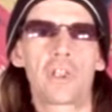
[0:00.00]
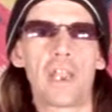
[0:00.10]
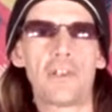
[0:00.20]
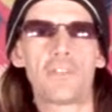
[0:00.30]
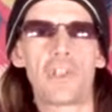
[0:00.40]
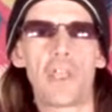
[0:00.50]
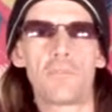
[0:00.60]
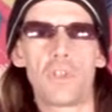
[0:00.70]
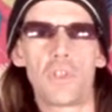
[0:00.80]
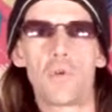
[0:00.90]
can
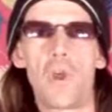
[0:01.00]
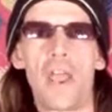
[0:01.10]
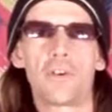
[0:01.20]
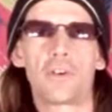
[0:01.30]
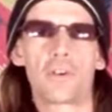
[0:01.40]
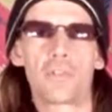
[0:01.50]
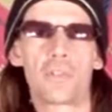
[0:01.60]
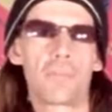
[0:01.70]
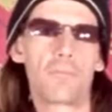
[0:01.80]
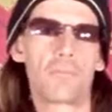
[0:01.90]
save you and earth
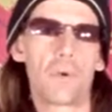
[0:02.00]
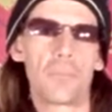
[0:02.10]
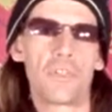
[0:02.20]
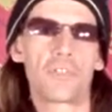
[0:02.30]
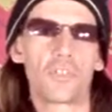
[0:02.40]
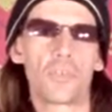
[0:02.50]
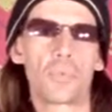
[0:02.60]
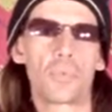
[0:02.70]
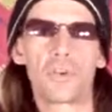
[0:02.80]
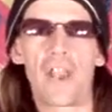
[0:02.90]
from this
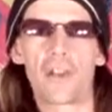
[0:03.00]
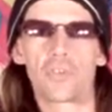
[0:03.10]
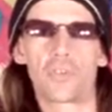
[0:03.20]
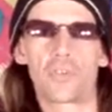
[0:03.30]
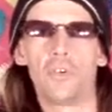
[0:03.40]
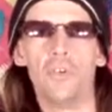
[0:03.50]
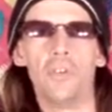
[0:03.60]
supernatural